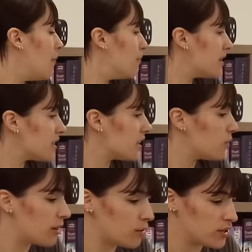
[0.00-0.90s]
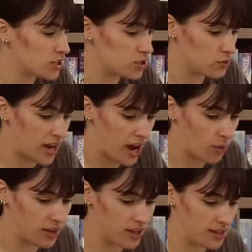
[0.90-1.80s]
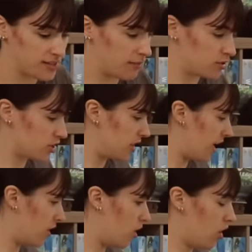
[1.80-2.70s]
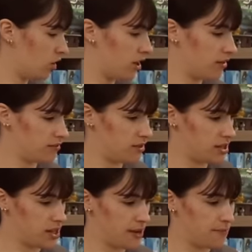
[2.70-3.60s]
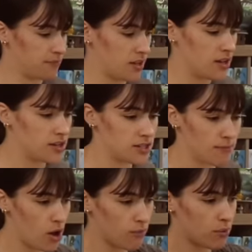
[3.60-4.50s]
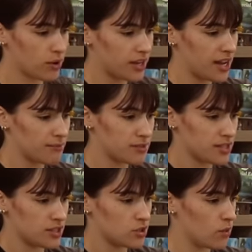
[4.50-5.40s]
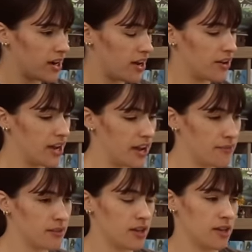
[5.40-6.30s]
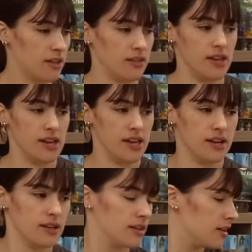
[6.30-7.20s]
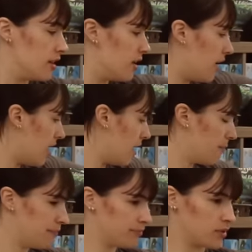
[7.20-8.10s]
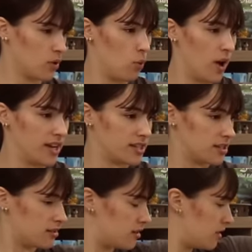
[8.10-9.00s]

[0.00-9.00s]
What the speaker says: Basically what I'm going to do now is I'm just gonna get all of the small board games into one area, the white,